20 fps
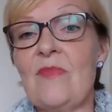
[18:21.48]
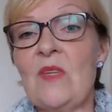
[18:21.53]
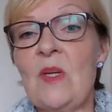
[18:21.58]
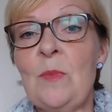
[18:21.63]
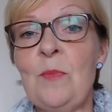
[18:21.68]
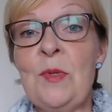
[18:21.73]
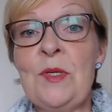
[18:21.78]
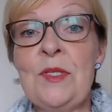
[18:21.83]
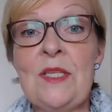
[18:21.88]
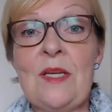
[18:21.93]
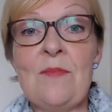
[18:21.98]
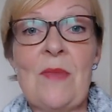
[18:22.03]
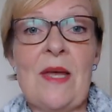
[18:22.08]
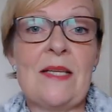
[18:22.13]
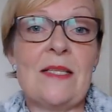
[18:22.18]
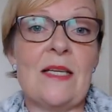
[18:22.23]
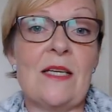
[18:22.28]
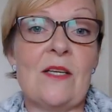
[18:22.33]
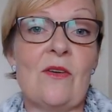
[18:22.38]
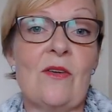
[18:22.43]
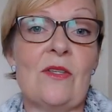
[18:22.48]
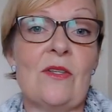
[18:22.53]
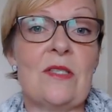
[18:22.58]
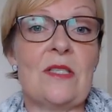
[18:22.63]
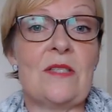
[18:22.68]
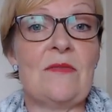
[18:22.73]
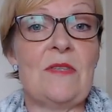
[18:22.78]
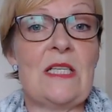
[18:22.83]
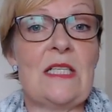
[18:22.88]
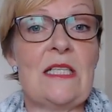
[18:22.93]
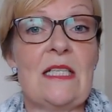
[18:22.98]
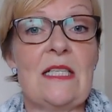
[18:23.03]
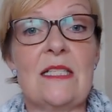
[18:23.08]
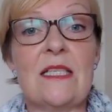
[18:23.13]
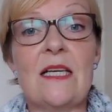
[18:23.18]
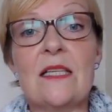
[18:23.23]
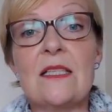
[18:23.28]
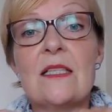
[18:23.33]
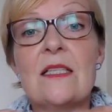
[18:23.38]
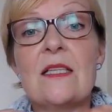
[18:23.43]
but it meant I got lots of knitting
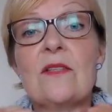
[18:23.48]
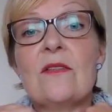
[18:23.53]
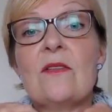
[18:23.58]
done.